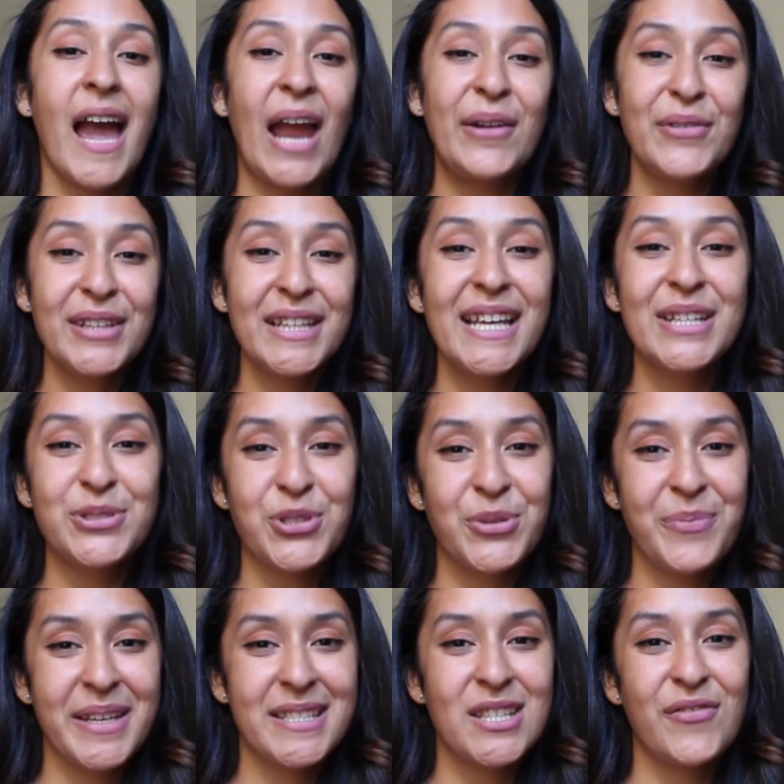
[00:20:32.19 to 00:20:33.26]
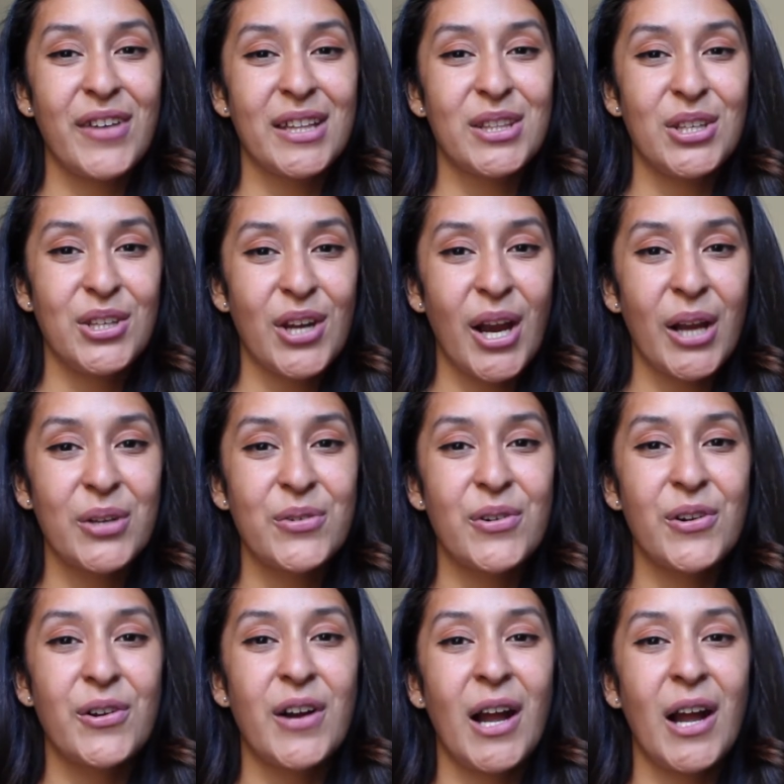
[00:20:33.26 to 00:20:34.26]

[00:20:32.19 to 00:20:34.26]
I really enjoyed myself at the Yarn Crow.